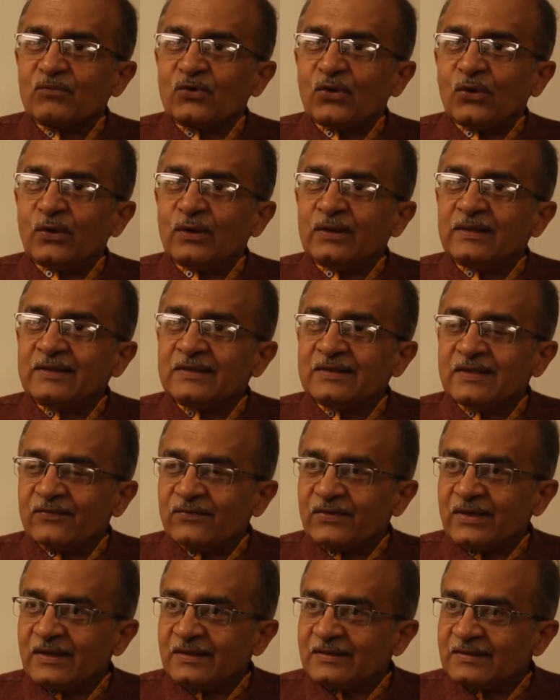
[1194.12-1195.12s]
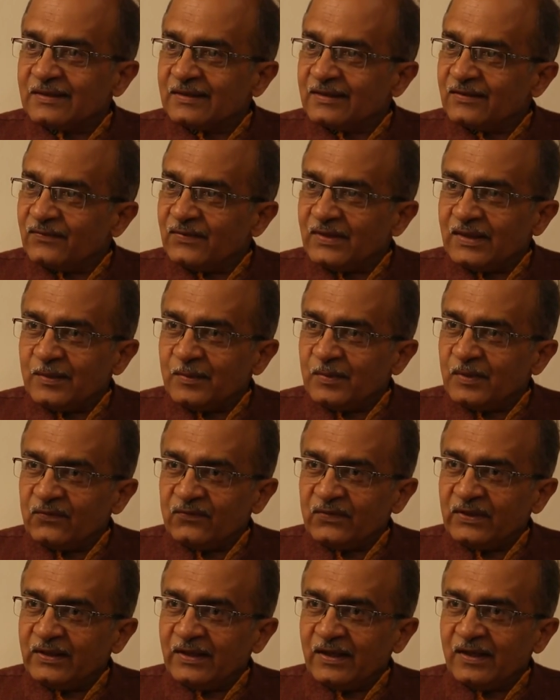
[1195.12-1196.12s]
All this evidence is available
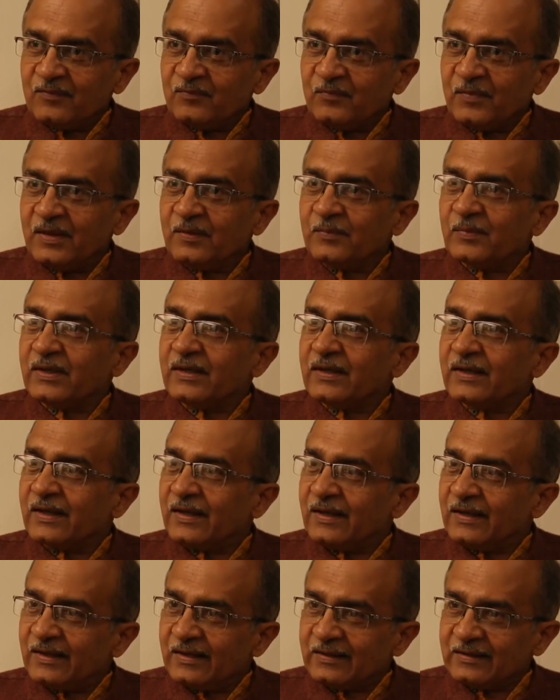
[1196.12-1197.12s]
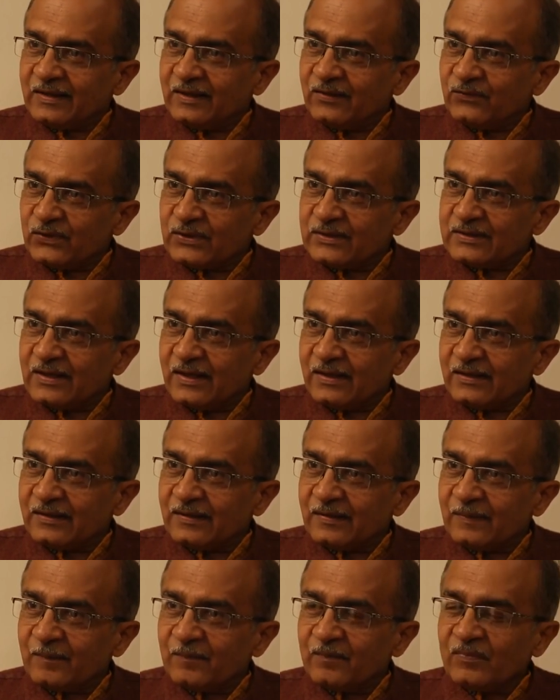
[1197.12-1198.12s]
with the government, but again, nothing was
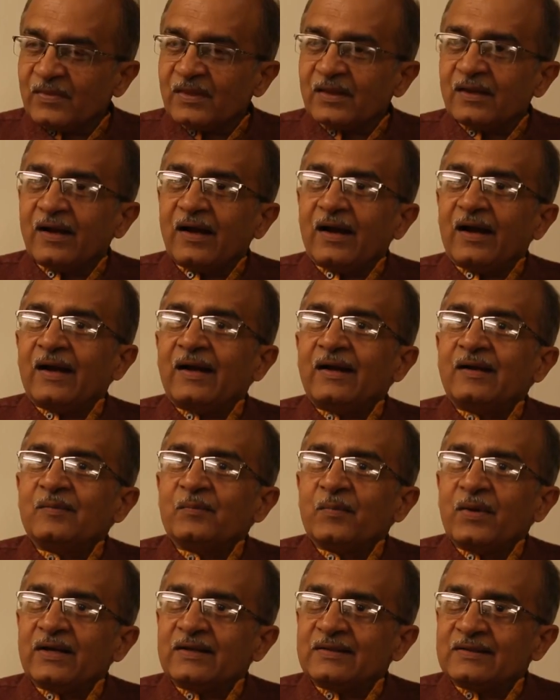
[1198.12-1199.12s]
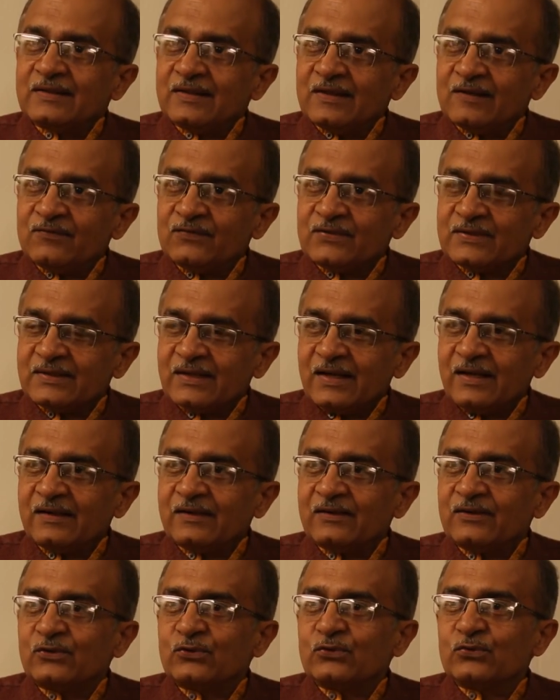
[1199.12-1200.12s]
done. I had myself
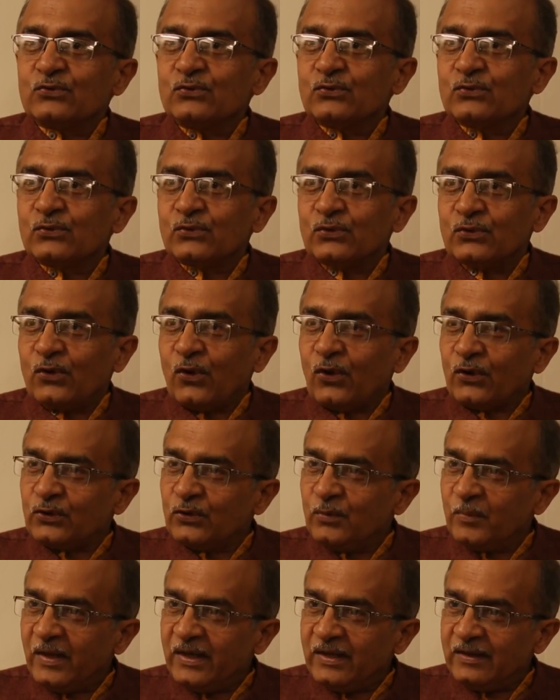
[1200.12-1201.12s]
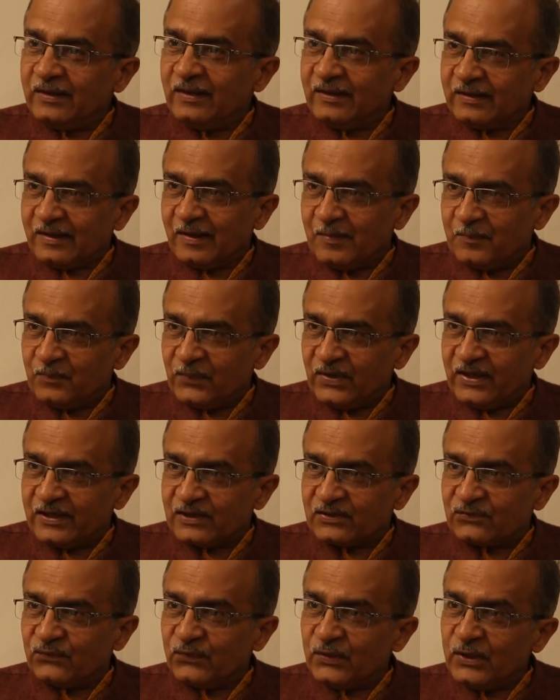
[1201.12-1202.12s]
sent two documented
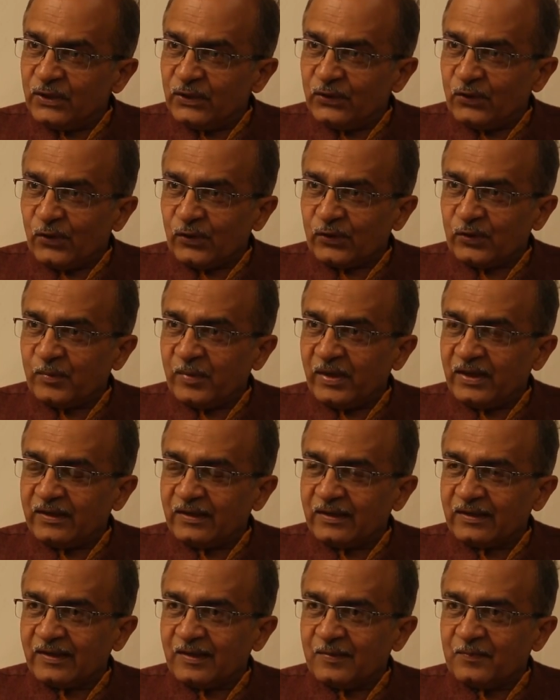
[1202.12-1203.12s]
complaints, fully documented